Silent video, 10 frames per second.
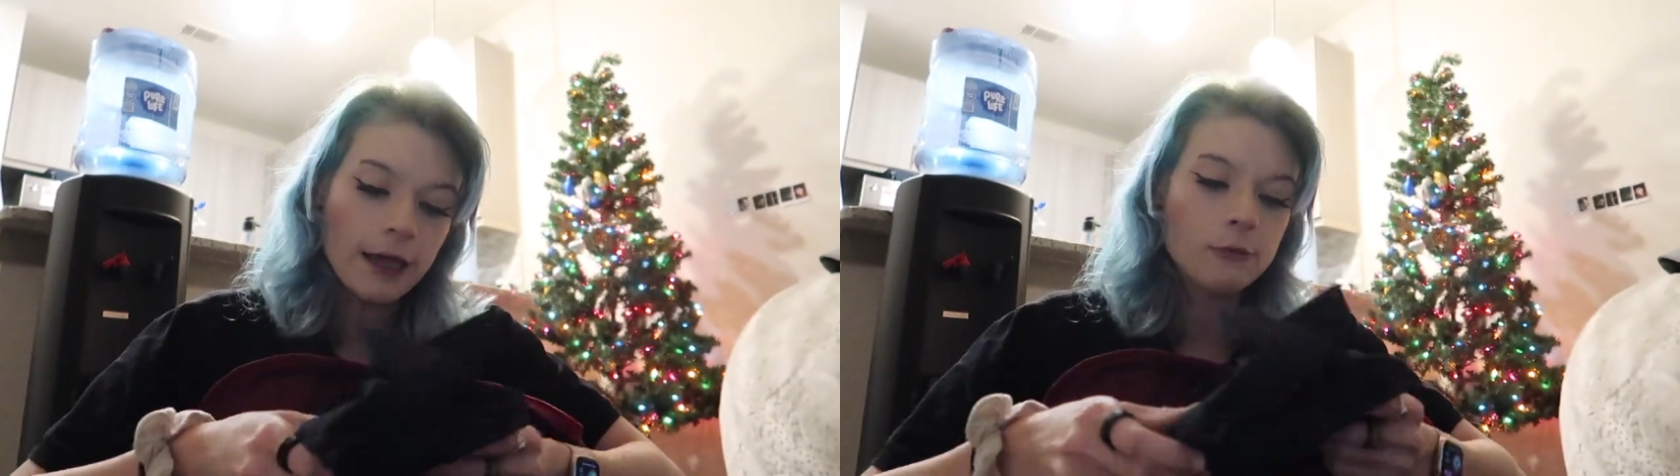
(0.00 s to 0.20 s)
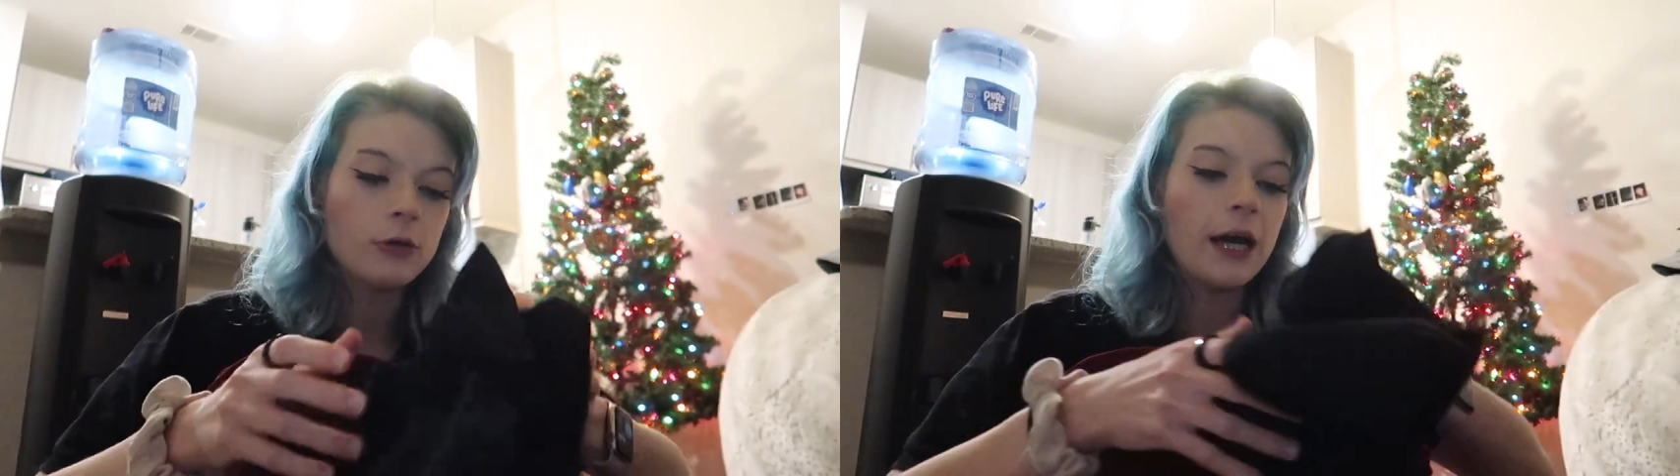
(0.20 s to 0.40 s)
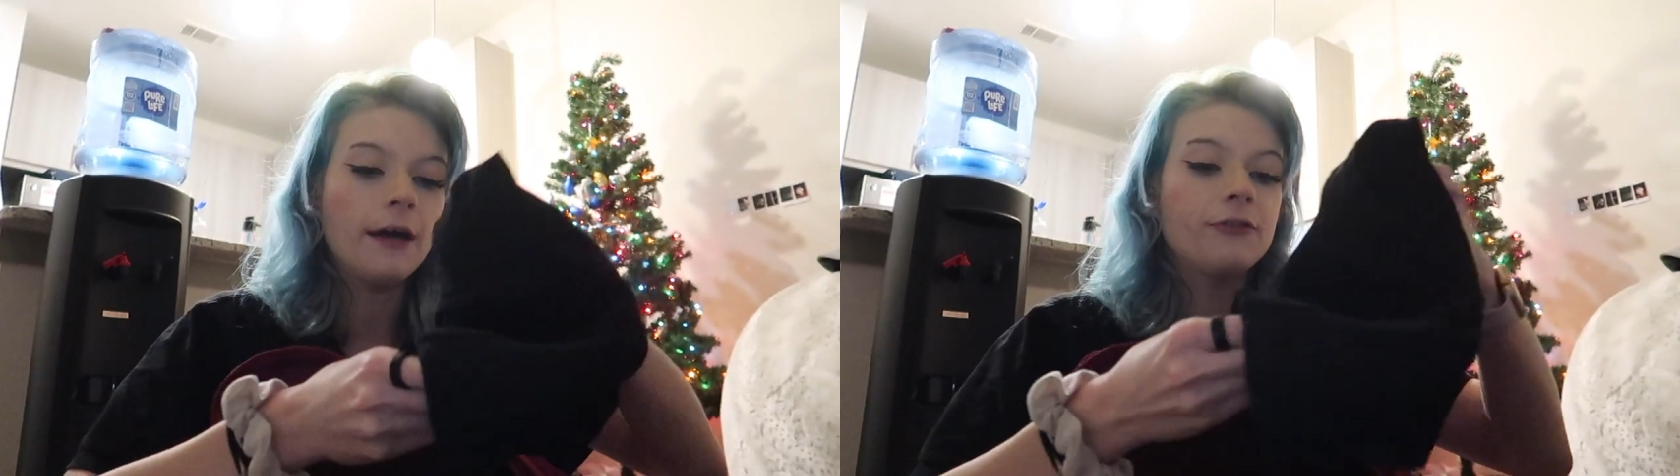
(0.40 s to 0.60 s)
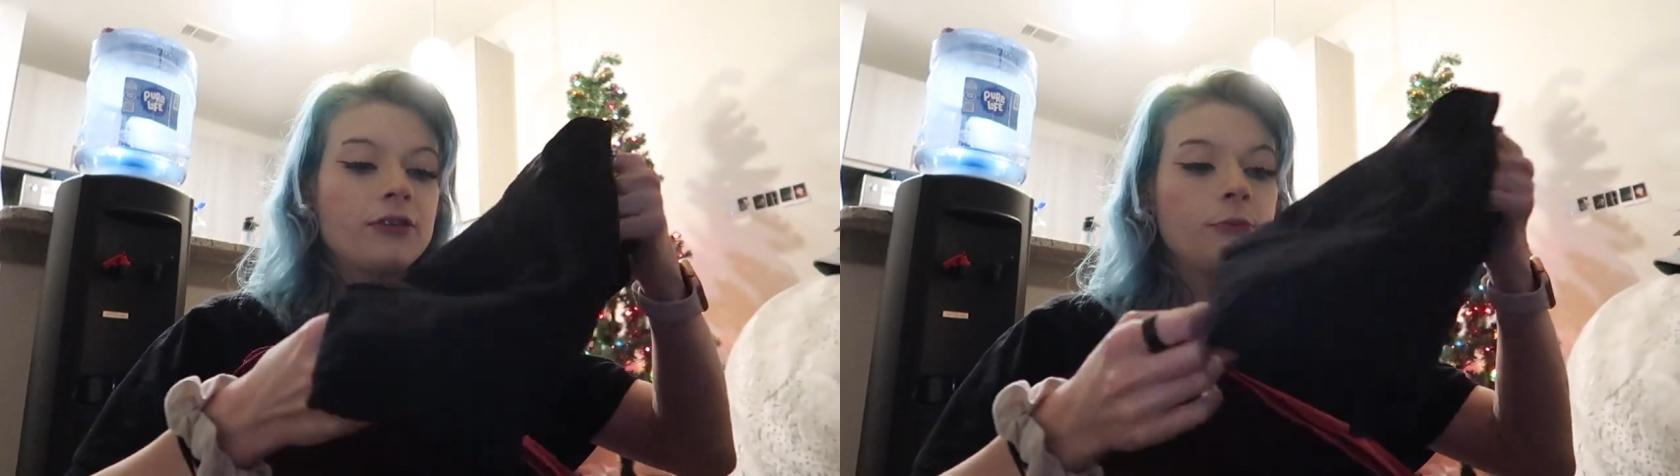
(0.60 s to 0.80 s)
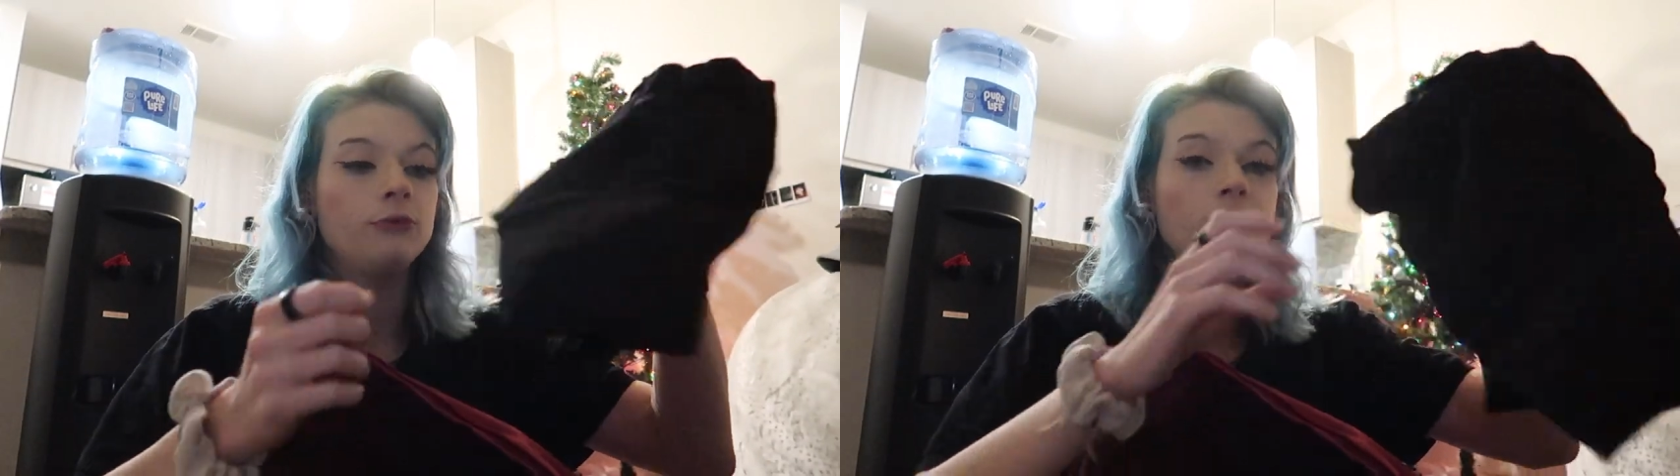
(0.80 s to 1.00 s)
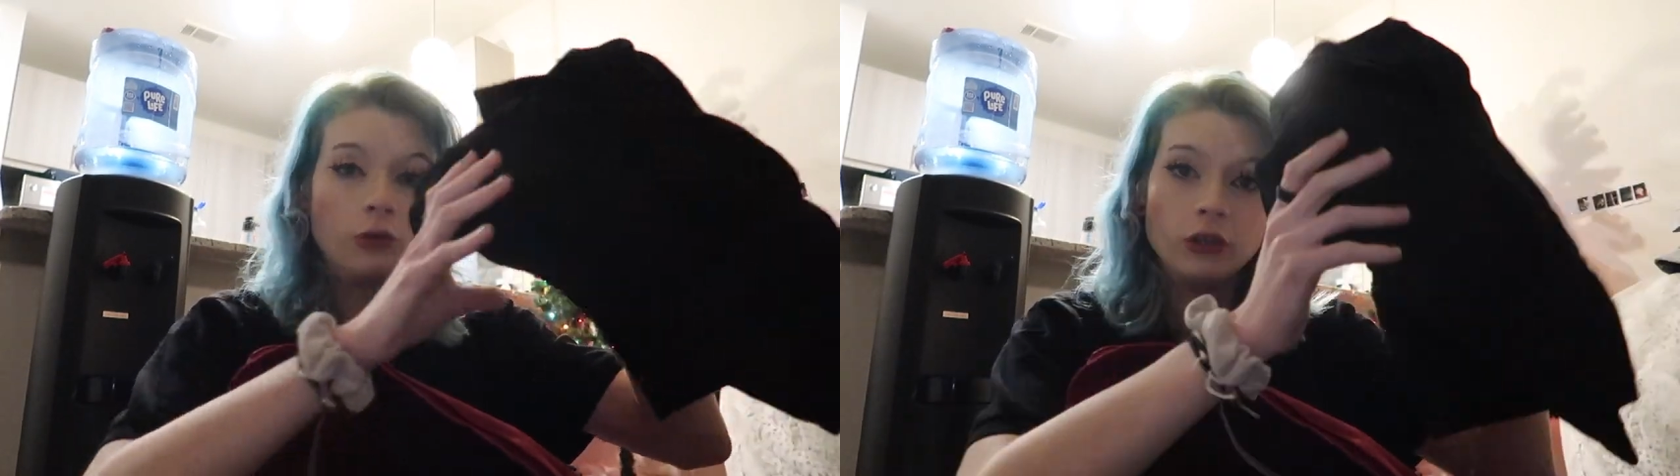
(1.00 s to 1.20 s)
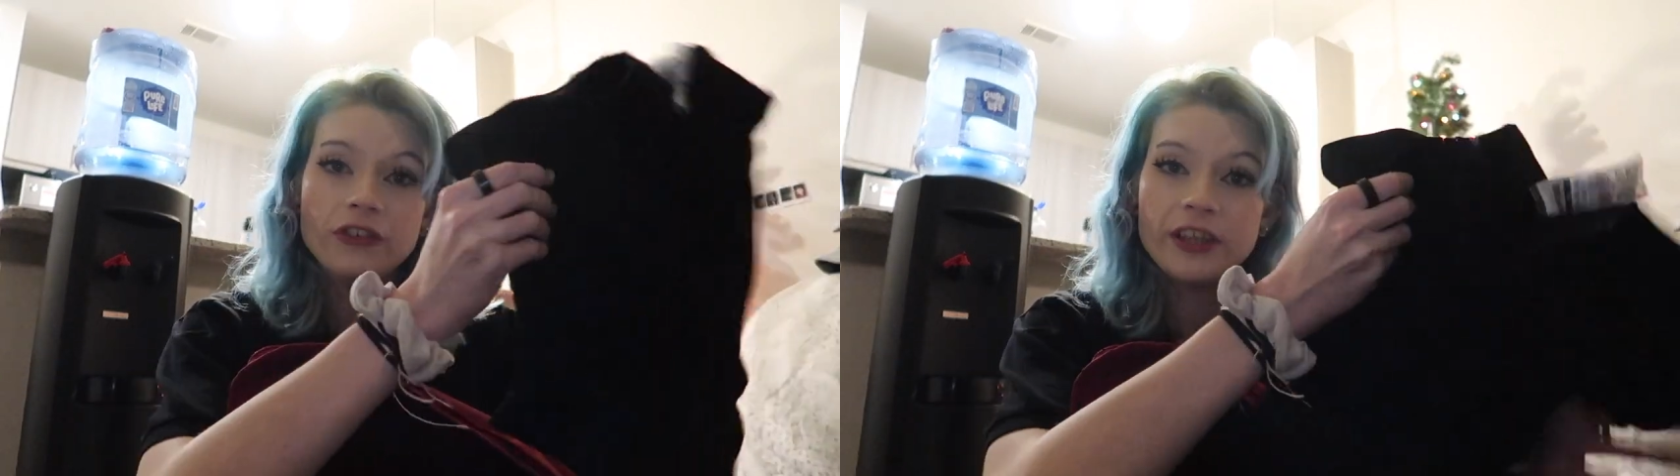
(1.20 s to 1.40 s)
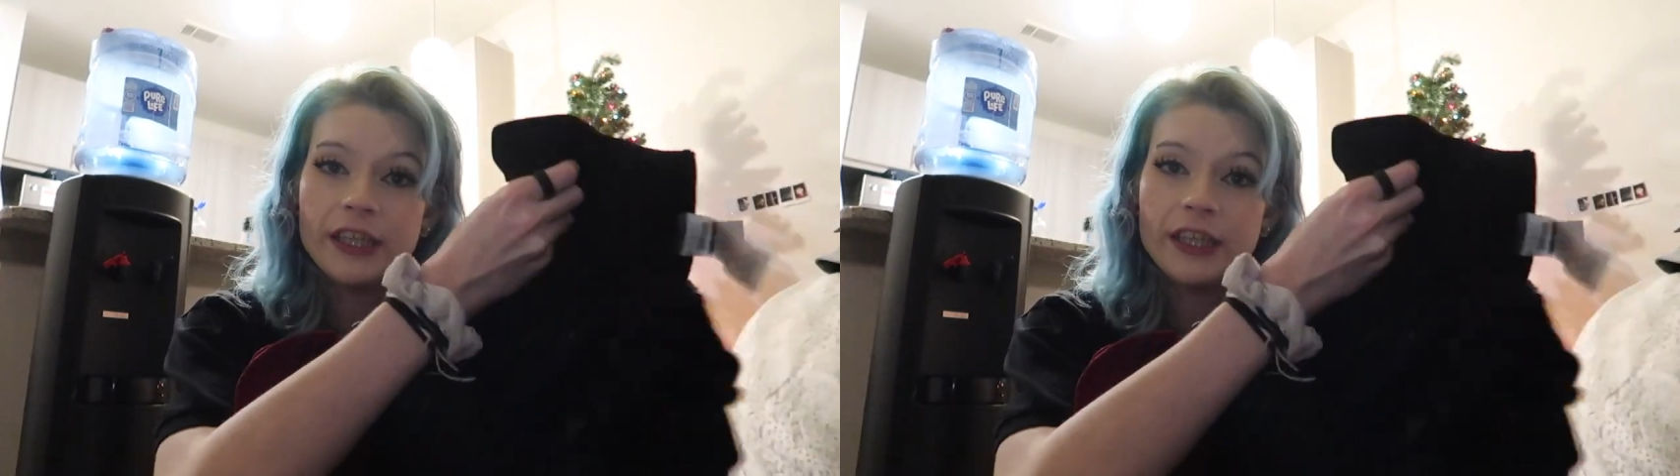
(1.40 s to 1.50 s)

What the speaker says: I will have some shorts